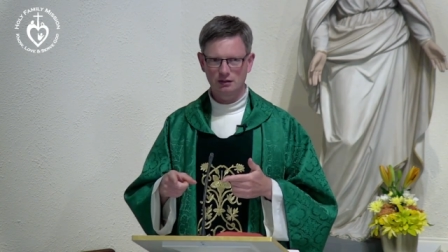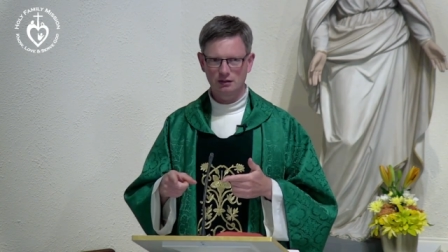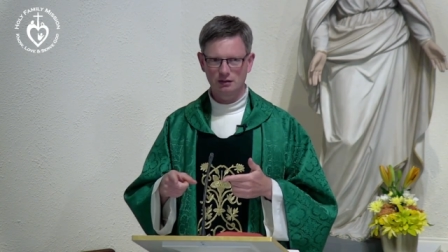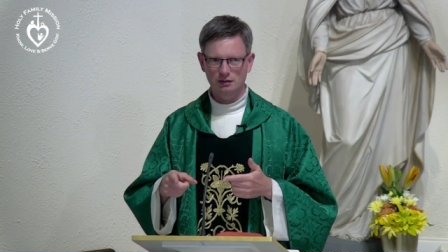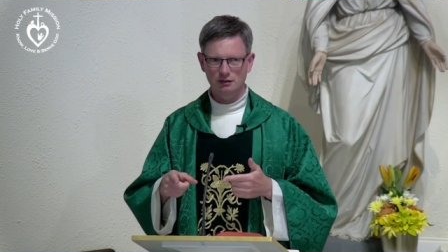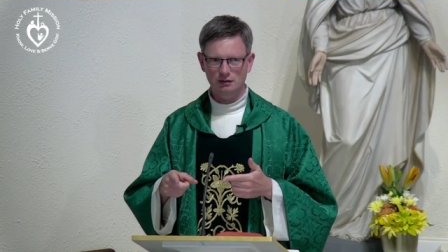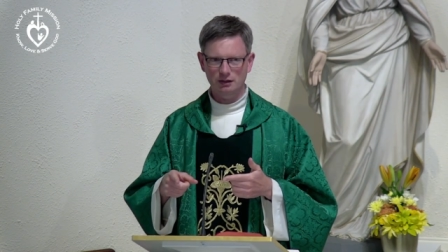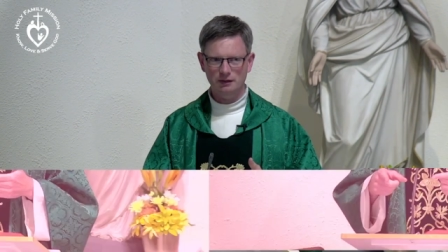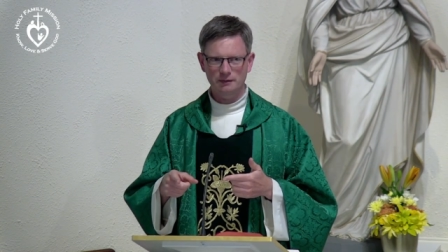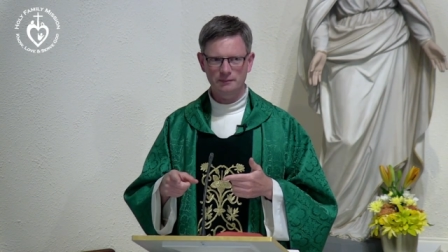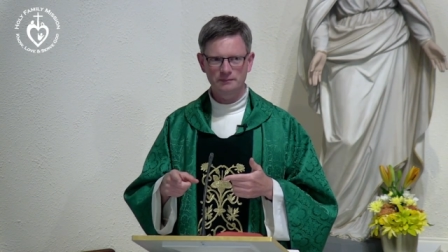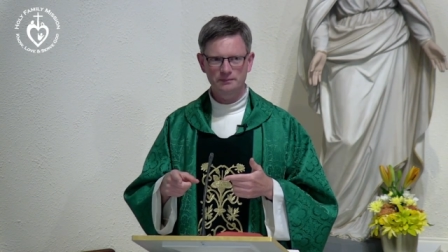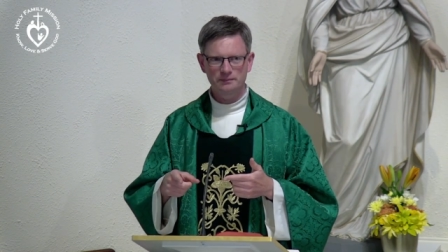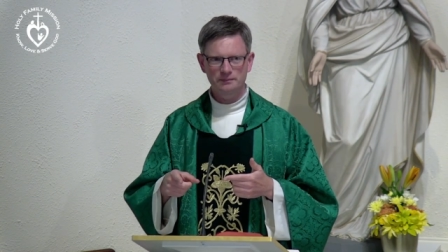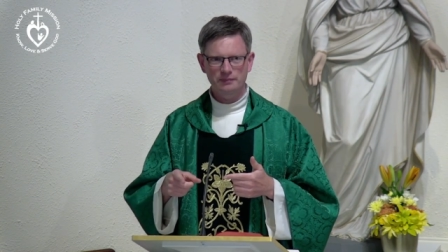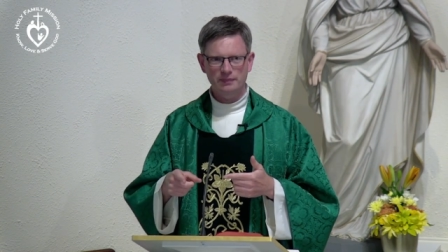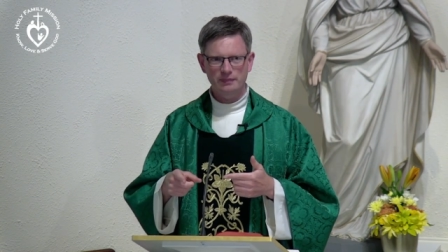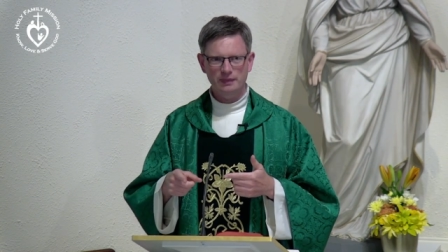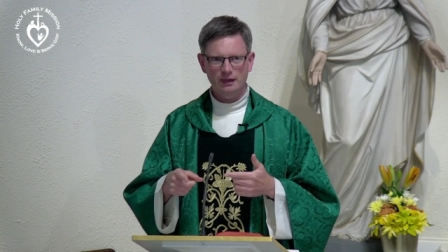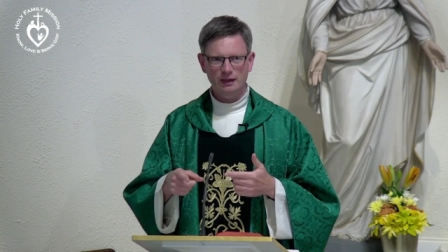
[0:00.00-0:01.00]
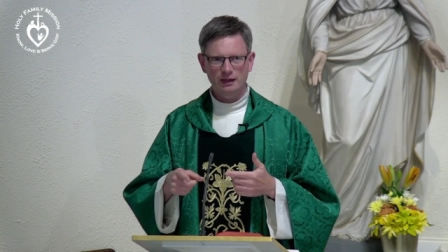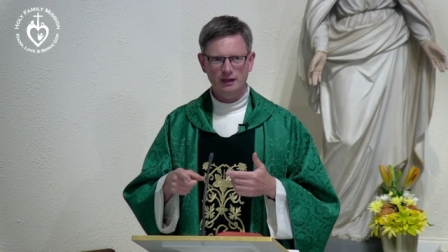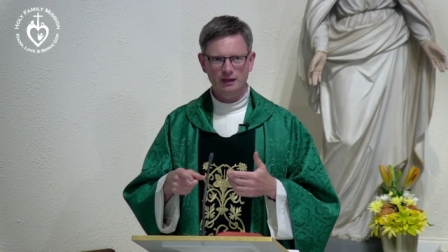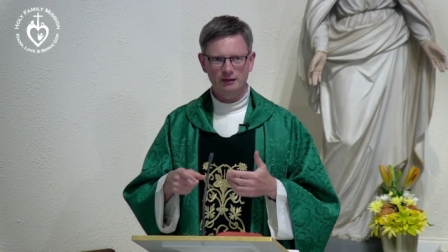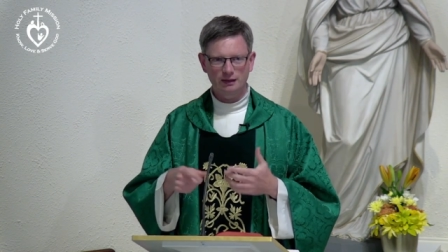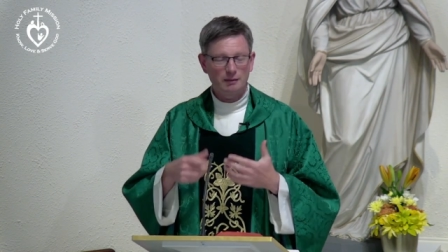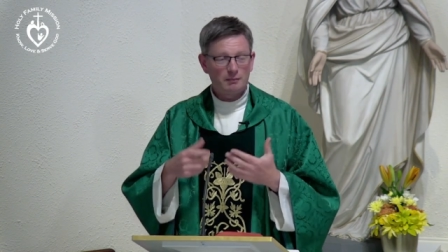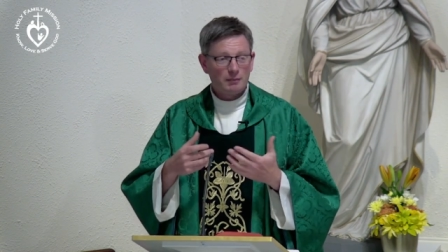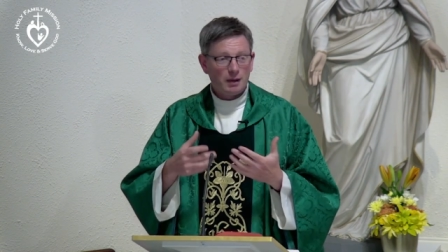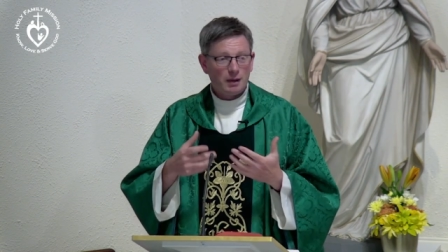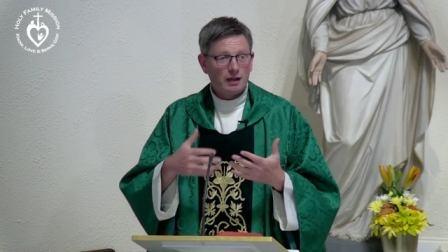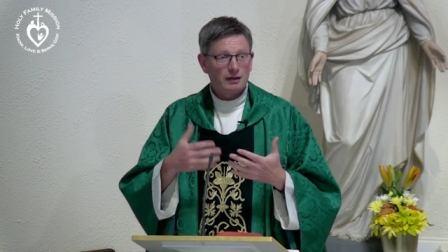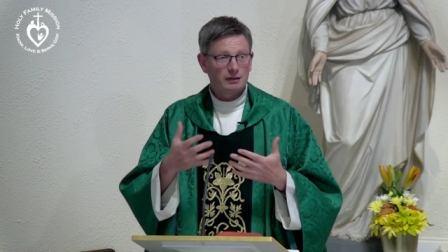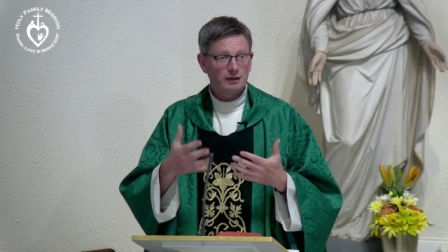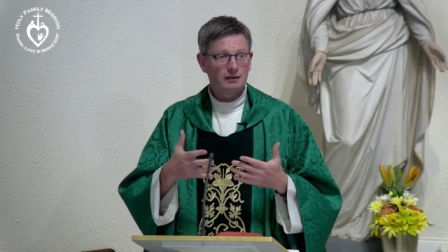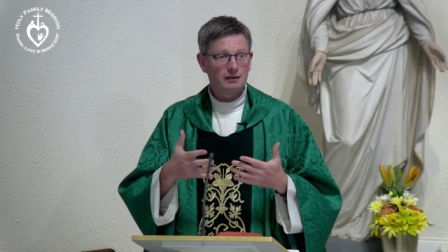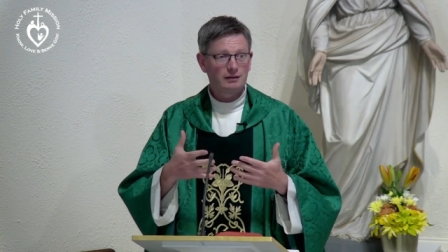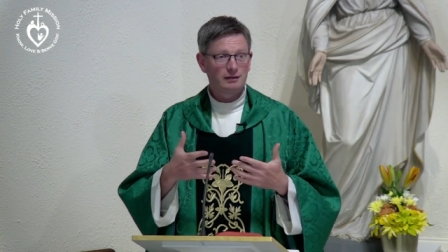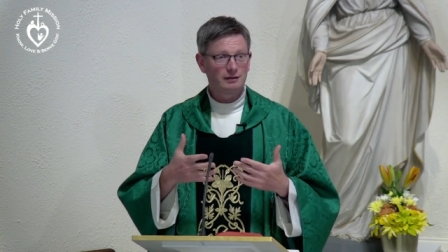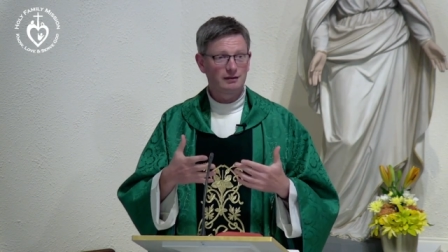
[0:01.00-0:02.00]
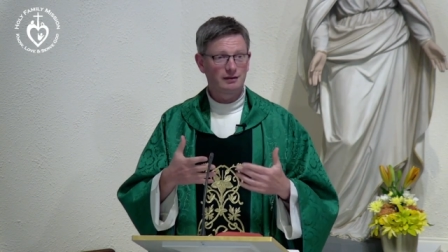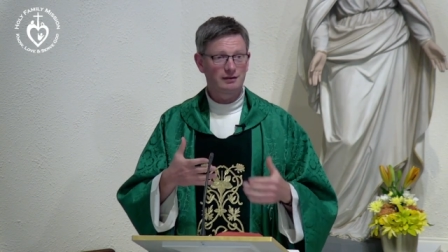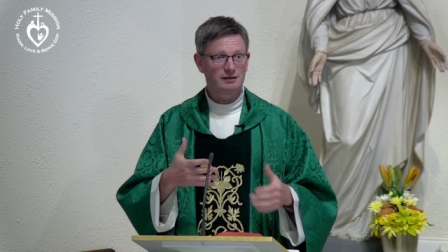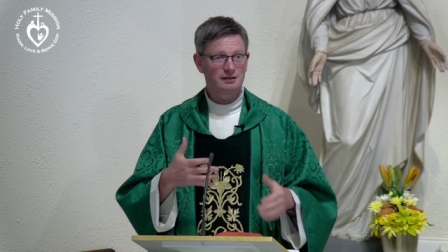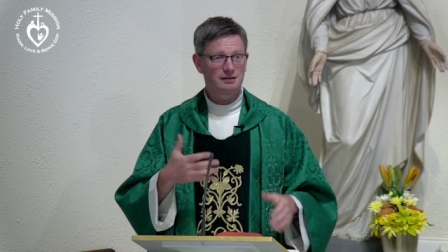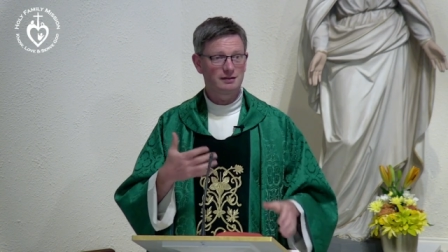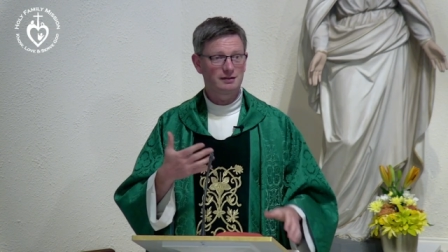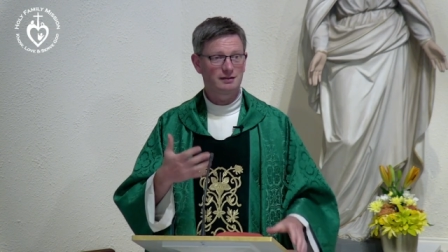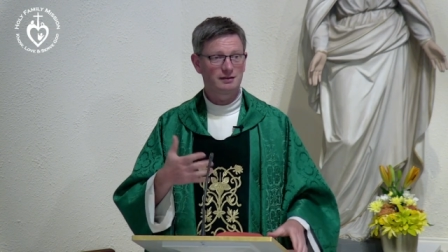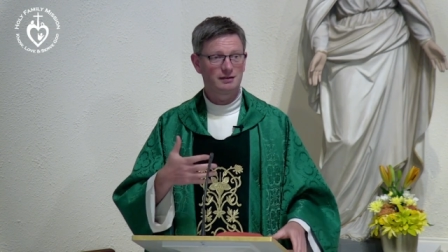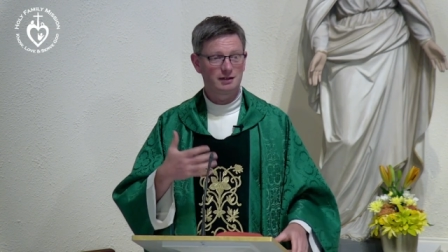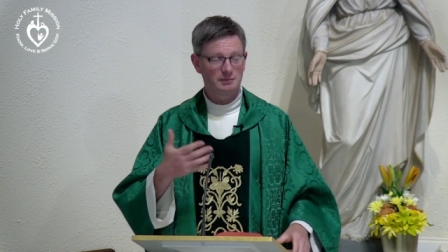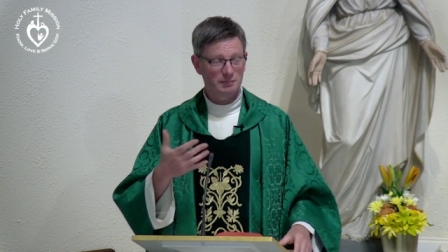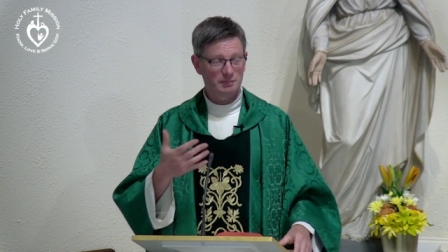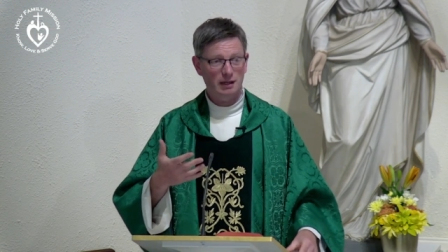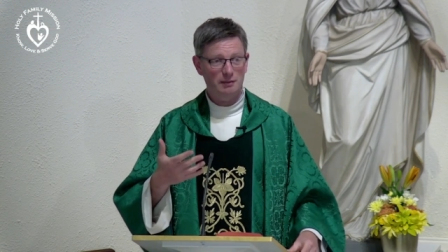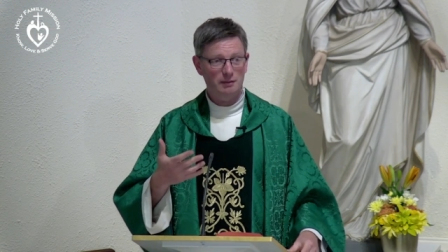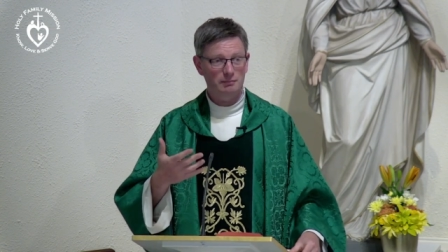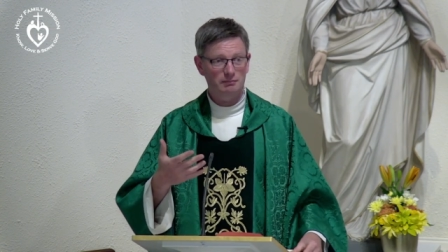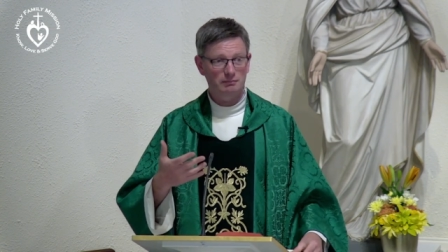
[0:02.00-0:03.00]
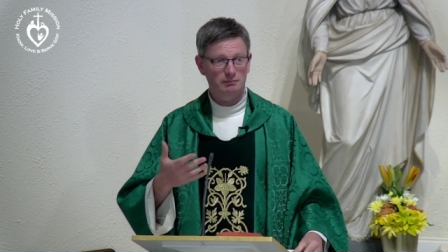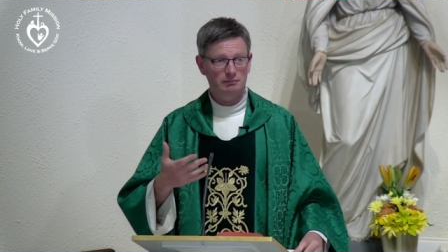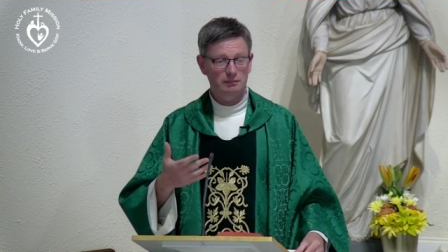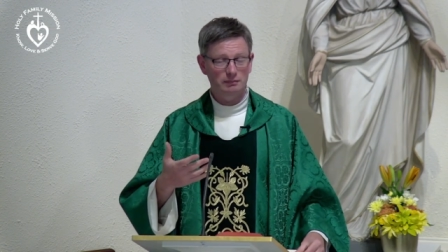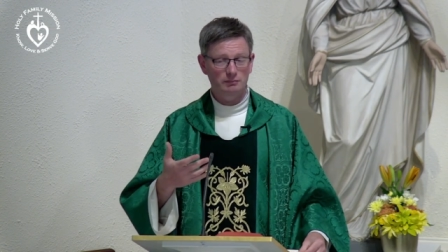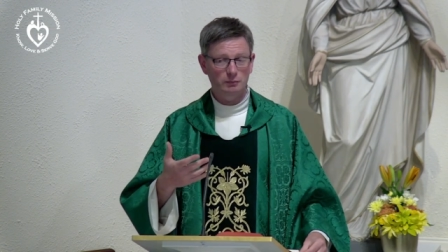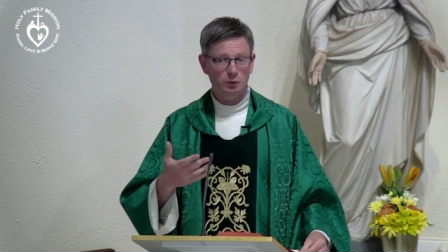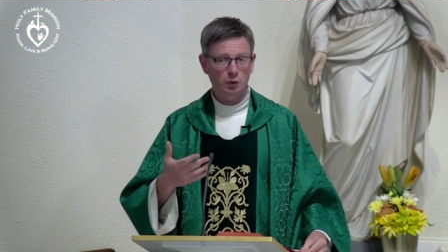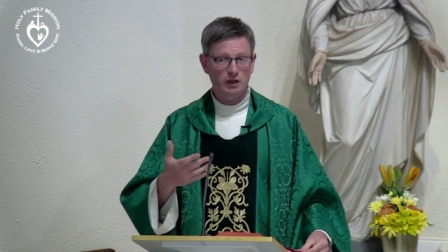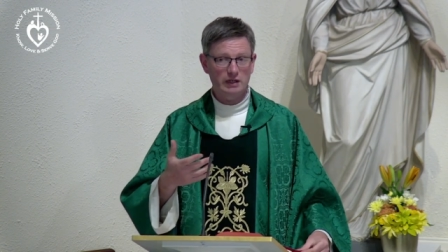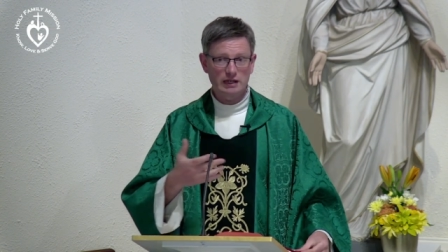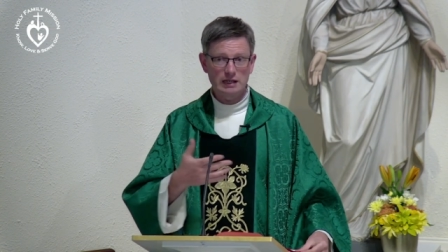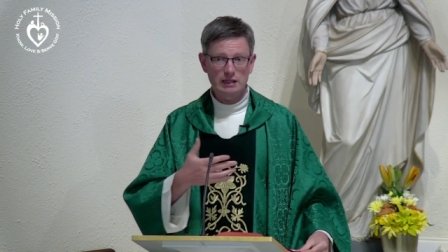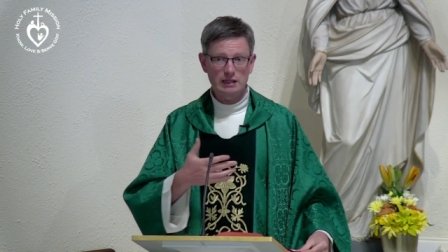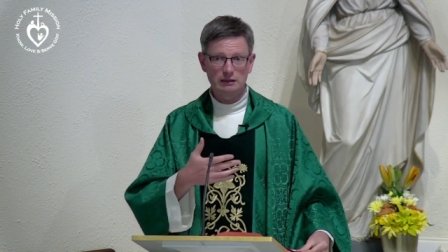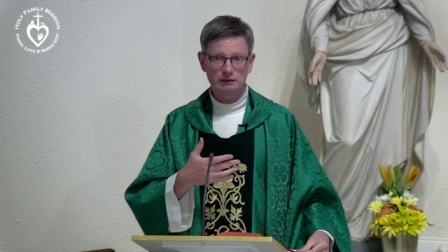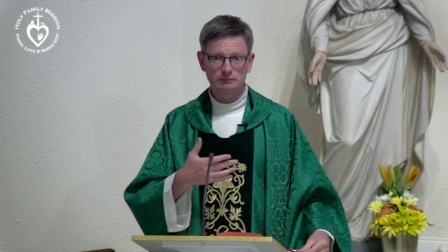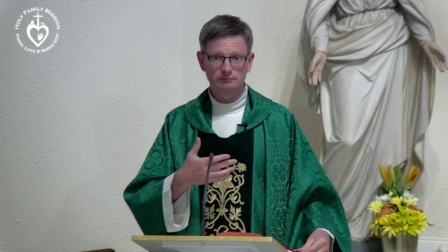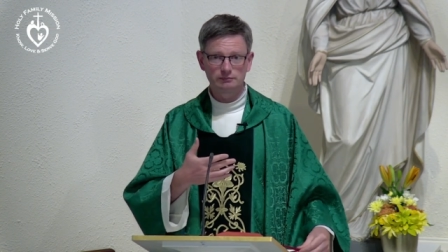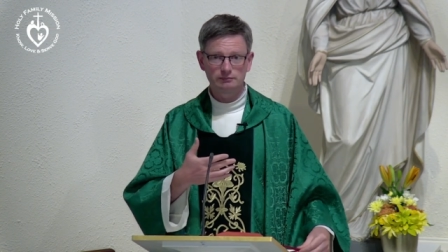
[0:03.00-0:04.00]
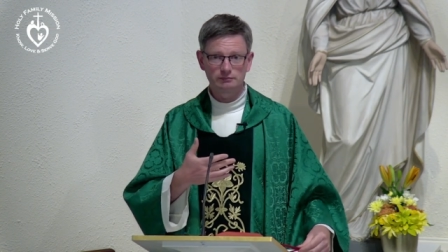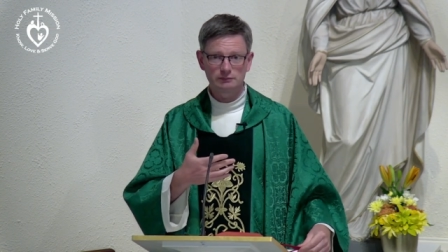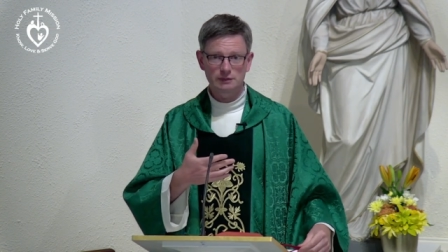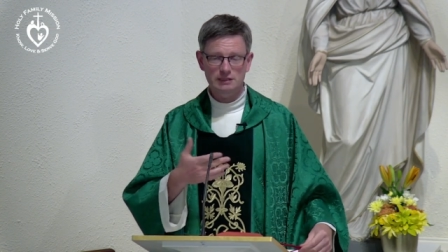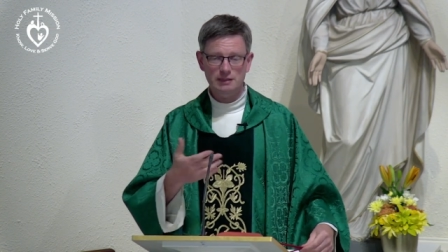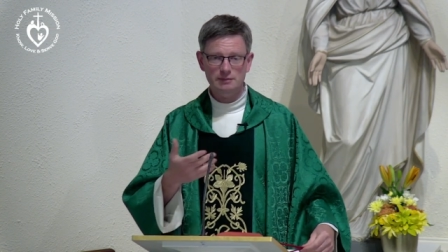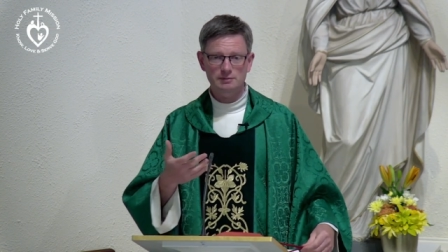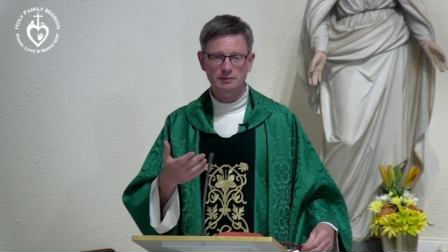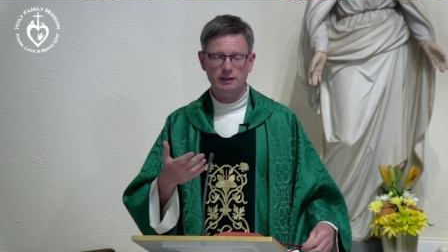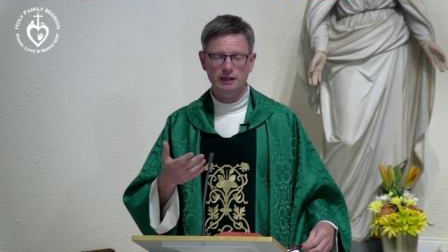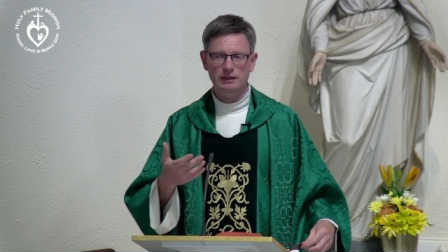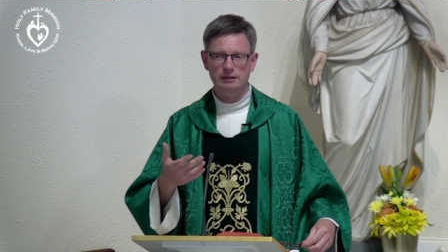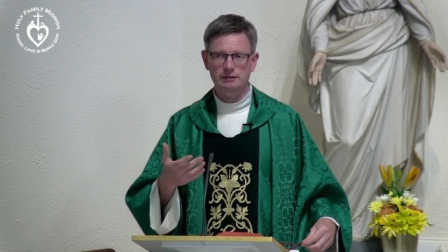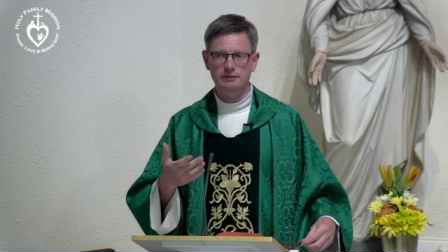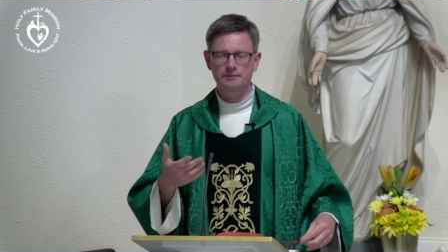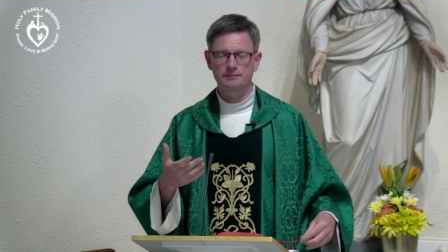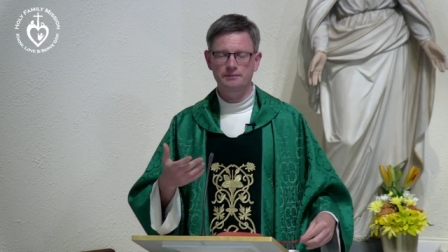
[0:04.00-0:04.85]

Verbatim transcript: Okay, and that man then he he became quite ill. His name is Pat,